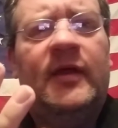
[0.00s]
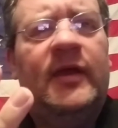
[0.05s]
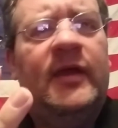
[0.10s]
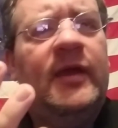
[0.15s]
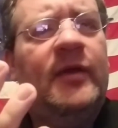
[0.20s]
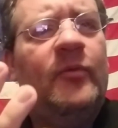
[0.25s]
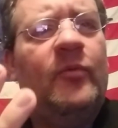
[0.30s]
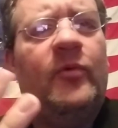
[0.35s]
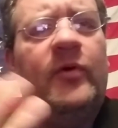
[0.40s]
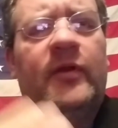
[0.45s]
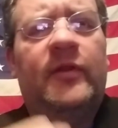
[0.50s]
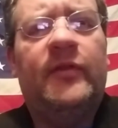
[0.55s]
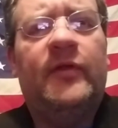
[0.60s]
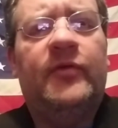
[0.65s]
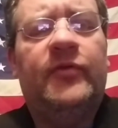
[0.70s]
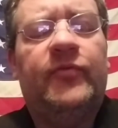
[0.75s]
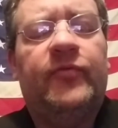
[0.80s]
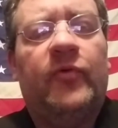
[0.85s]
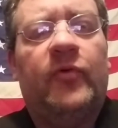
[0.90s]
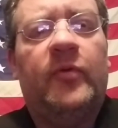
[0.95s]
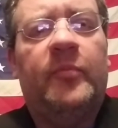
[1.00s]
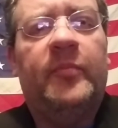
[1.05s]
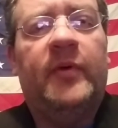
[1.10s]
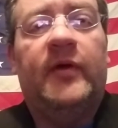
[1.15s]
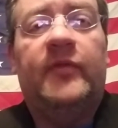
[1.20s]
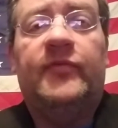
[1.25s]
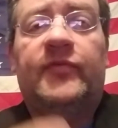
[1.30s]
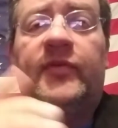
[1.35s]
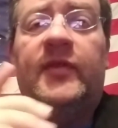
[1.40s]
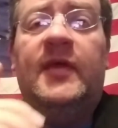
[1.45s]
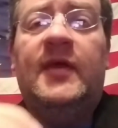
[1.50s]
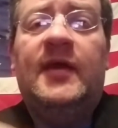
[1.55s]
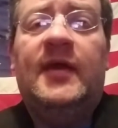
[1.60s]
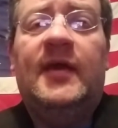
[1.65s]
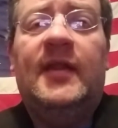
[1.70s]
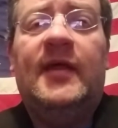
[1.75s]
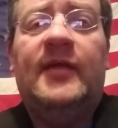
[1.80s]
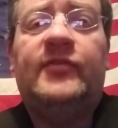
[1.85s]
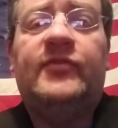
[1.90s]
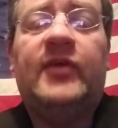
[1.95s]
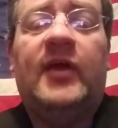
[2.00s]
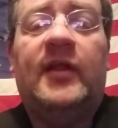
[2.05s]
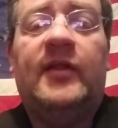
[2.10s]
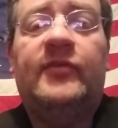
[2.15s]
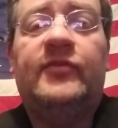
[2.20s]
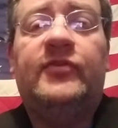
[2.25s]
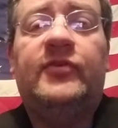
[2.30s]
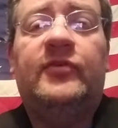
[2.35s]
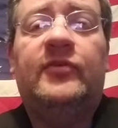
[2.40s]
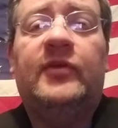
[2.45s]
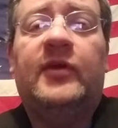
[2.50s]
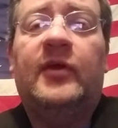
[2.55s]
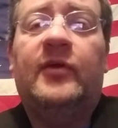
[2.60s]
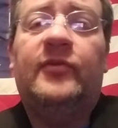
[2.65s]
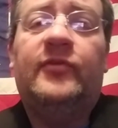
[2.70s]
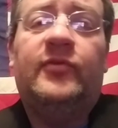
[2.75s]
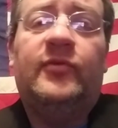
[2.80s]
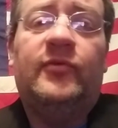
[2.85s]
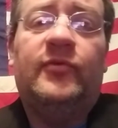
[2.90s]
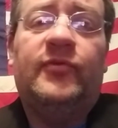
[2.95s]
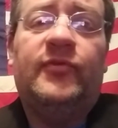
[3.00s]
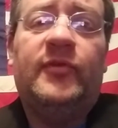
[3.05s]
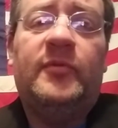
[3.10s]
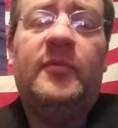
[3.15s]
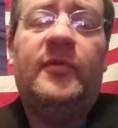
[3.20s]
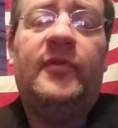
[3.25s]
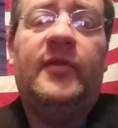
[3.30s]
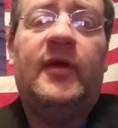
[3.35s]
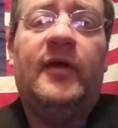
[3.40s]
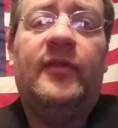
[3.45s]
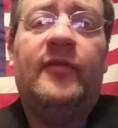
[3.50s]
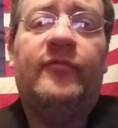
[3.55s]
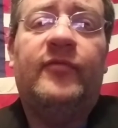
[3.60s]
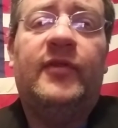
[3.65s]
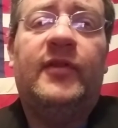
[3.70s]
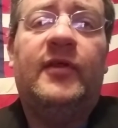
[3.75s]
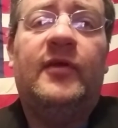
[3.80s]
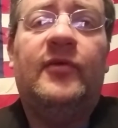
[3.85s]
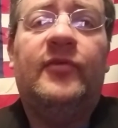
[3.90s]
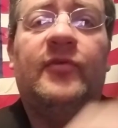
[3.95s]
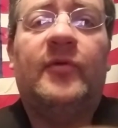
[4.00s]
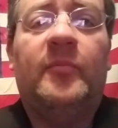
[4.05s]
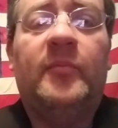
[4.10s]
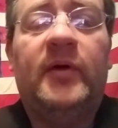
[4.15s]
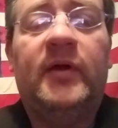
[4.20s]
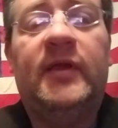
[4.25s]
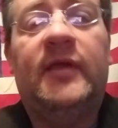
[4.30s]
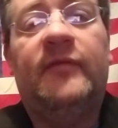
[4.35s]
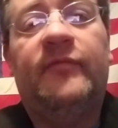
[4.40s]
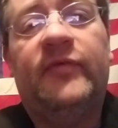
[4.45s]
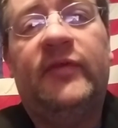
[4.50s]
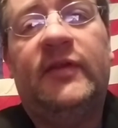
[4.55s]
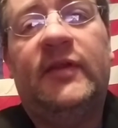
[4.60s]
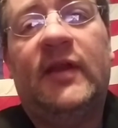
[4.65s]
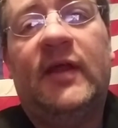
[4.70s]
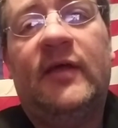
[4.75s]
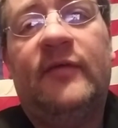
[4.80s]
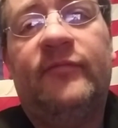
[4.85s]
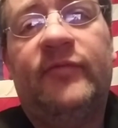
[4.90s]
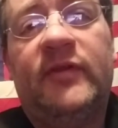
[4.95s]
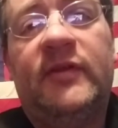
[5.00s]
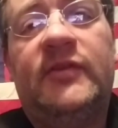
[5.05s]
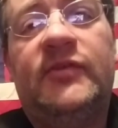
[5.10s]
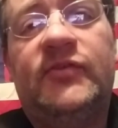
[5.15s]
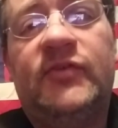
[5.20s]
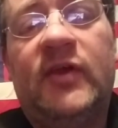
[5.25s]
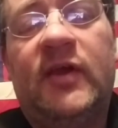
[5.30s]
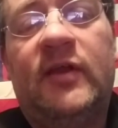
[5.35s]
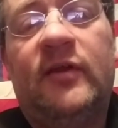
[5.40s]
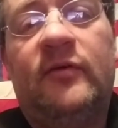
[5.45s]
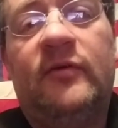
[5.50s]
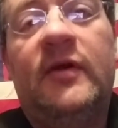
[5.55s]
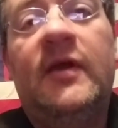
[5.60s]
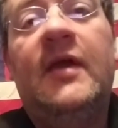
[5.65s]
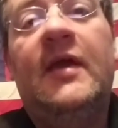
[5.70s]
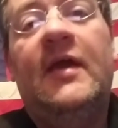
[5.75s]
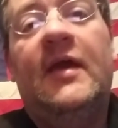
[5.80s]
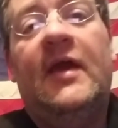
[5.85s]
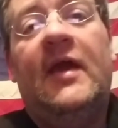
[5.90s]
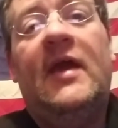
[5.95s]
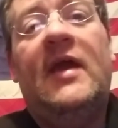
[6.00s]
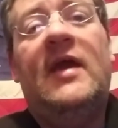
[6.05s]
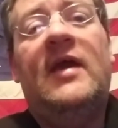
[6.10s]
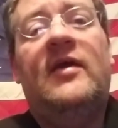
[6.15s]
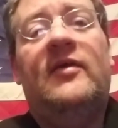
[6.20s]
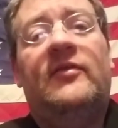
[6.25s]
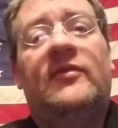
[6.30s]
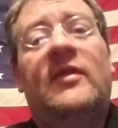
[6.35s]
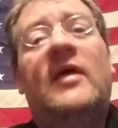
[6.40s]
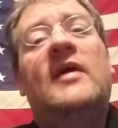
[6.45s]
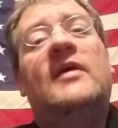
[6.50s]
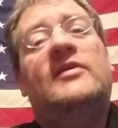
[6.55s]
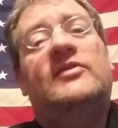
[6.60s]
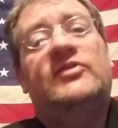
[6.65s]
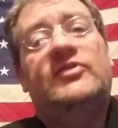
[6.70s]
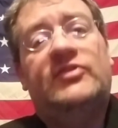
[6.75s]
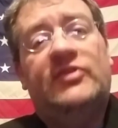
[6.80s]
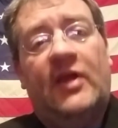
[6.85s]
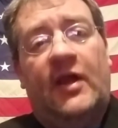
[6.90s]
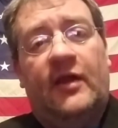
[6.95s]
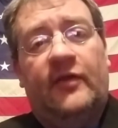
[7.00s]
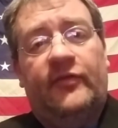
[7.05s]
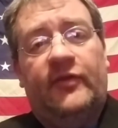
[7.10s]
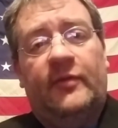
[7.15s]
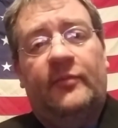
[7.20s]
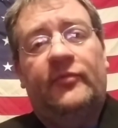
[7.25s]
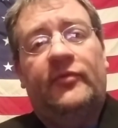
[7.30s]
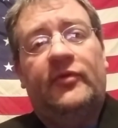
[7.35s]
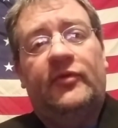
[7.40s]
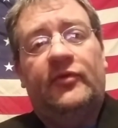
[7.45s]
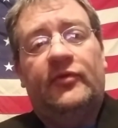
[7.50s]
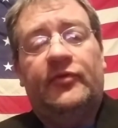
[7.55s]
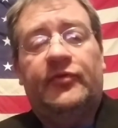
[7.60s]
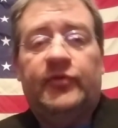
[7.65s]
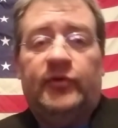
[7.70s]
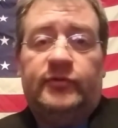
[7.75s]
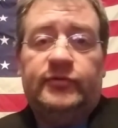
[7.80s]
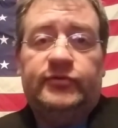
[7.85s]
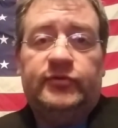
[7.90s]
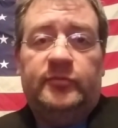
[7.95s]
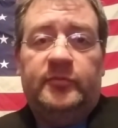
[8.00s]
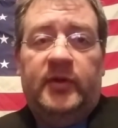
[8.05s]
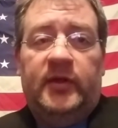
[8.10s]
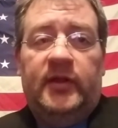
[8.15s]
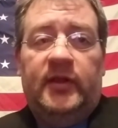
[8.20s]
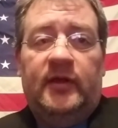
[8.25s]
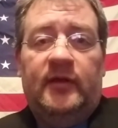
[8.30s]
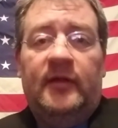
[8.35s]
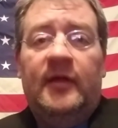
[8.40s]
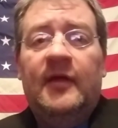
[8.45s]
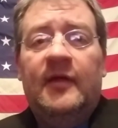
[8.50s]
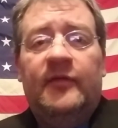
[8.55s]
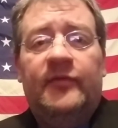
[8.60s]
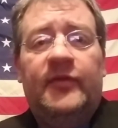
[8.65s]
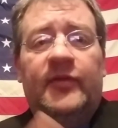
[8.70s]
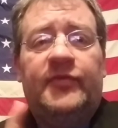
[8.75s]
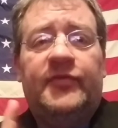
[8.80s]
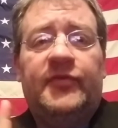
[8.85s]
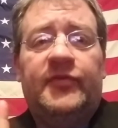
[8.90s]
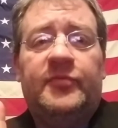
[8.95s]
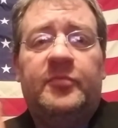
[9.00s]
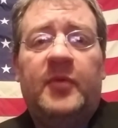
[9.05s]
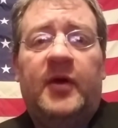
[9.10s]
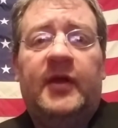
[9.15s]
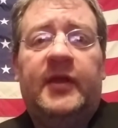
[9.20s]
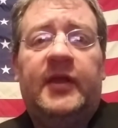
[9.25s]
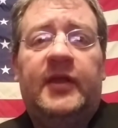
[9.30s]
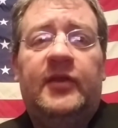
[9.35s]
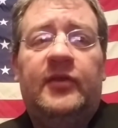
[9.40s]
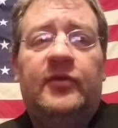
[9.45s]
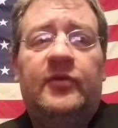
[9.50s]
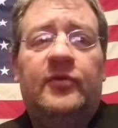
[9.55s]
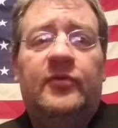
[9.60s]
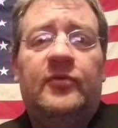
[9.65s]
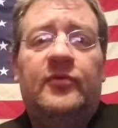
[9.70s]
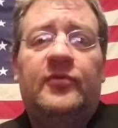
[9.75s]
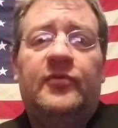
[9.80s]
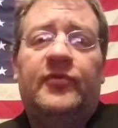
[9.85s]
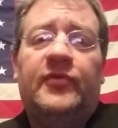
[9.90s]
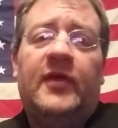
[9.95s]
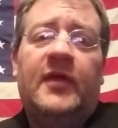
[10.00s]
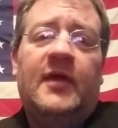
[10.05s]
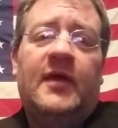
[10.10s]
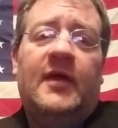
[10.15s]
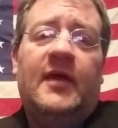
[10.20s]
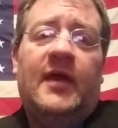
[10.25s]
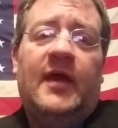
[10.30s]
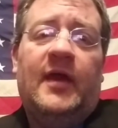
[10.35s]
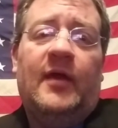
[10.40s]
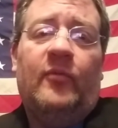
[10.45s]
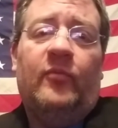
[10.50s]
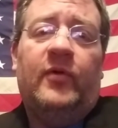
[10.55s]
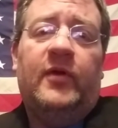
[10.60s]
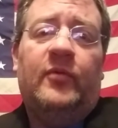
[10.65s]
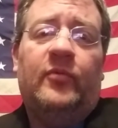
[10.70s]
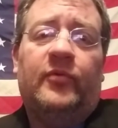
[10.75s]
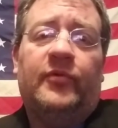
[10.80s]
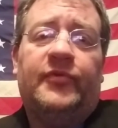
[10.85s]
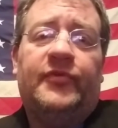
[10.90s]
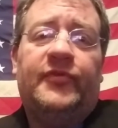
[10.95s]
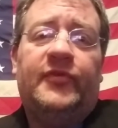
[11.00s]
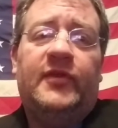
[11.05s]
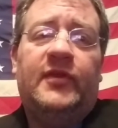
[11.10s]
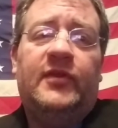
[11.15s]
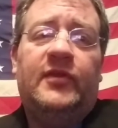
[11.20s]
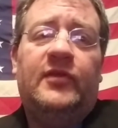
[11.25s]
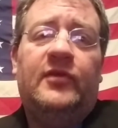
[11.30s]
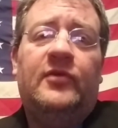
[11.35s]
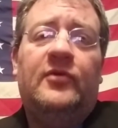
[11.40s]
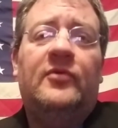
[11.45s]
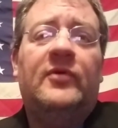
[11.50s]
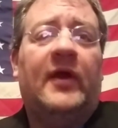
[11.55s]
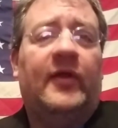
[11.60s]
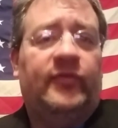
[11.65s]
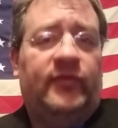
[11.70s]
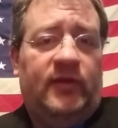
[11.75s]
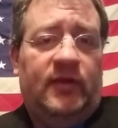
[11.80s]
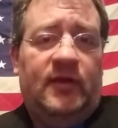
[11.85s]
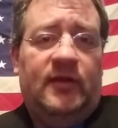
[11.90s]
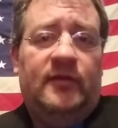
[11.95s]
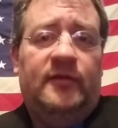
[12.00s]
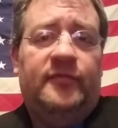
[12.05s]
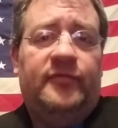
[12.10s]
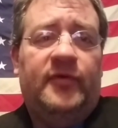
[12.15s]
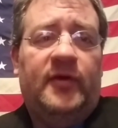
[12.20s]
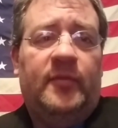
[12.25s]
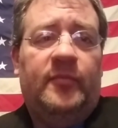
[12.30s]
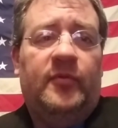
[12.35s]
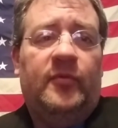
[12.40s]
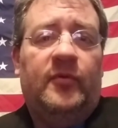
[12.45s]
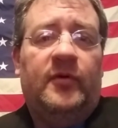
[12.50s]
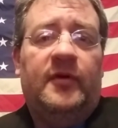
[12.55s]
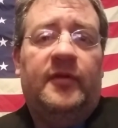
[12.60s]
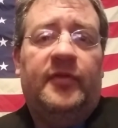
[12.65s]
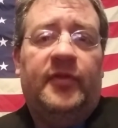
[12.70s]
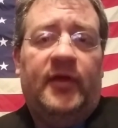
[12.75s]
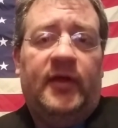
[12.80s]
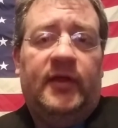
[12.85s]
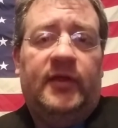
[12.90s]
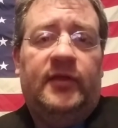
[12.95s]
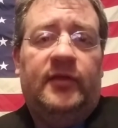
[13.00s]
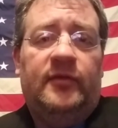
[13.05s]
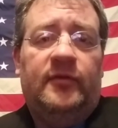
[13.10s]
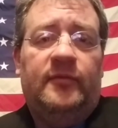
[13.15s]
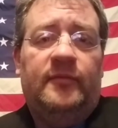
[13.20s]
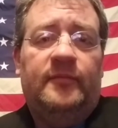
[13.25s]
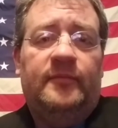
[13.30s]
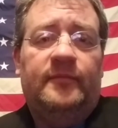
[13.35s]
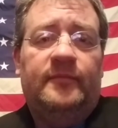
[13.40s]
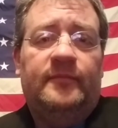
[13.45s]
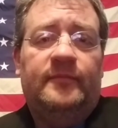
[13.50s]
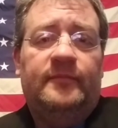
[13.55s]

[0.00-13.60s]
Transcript: Hit one of those four buttons. And I challenge you to go to some of the other videos on Monkey5950's channel and share them to your social media. This is Monkey News, and we will see you at the end of February. Thank you.